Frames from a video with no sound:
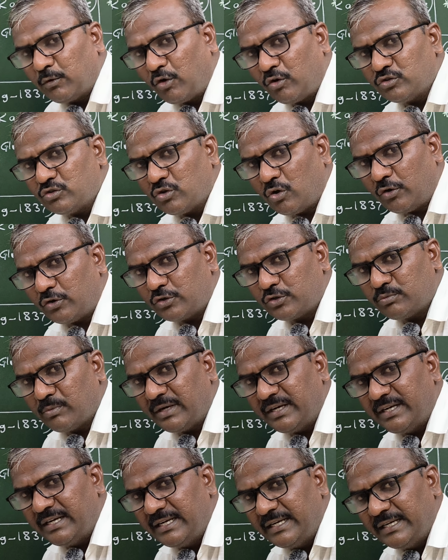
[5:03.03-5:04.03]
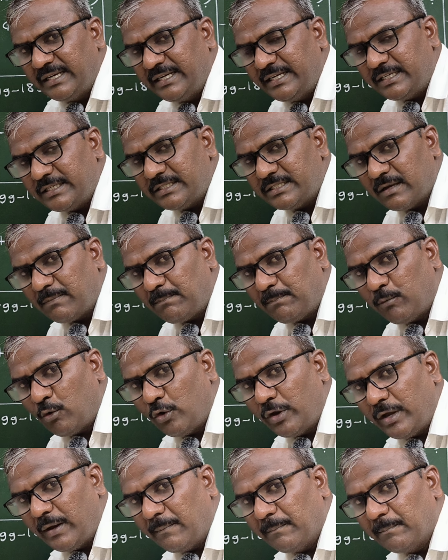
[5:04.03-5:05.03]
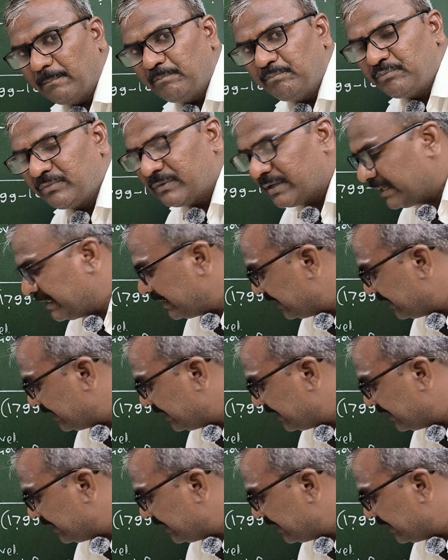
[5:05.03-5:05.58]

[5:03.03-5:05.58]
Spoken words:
Bronze Horseman. It is a poem.